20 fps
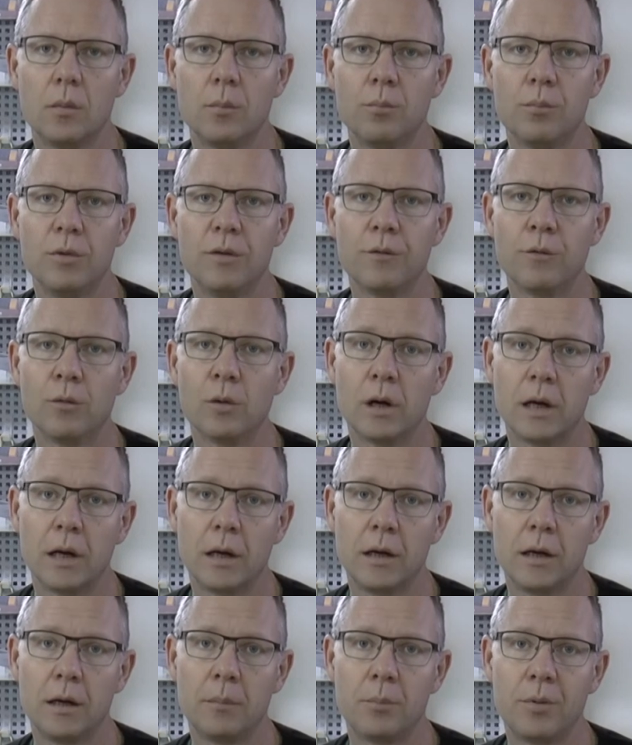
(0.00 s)
before
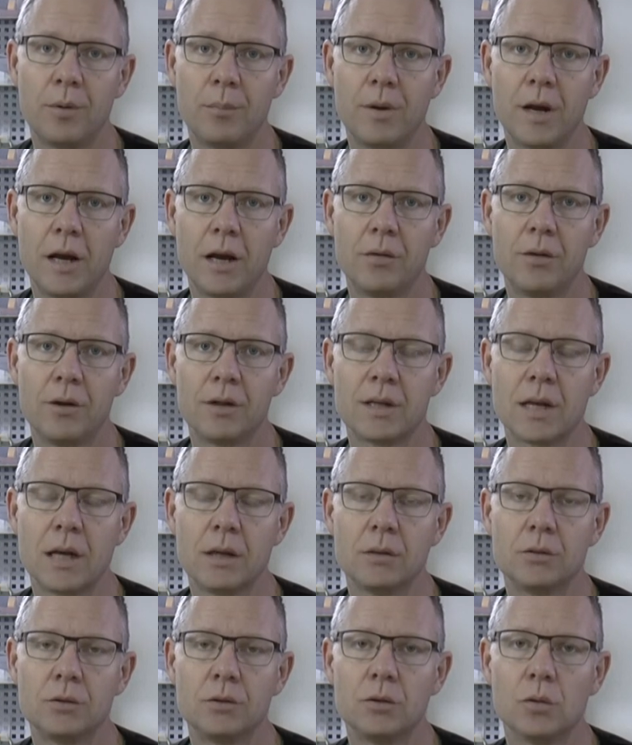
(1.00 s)
I prepared the
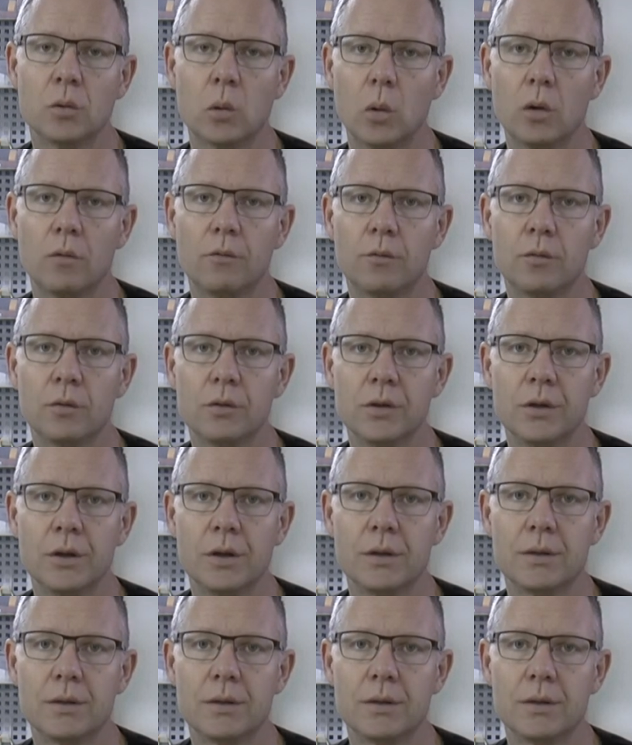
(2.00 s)
canot yawl for the